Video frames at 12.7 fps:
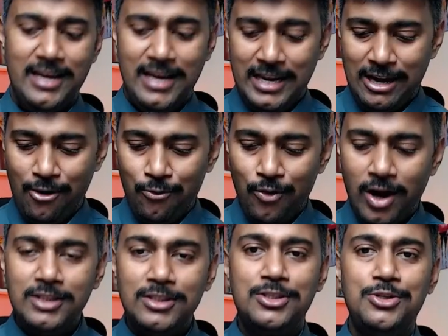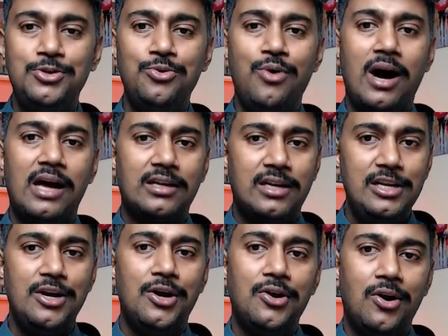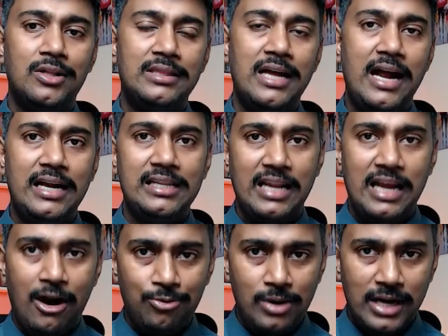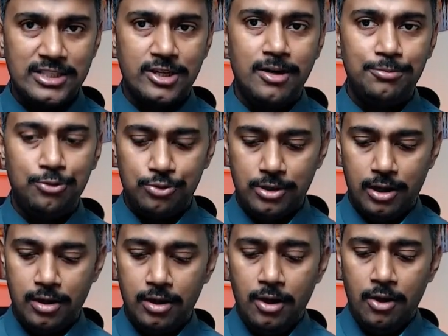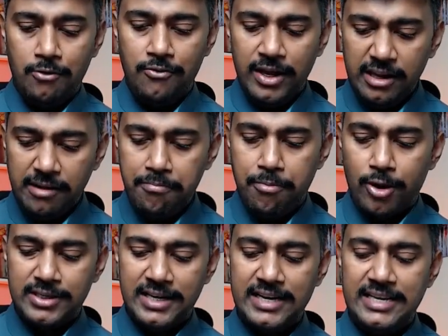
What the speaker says: Now once you are clear on that, now let's come to the very important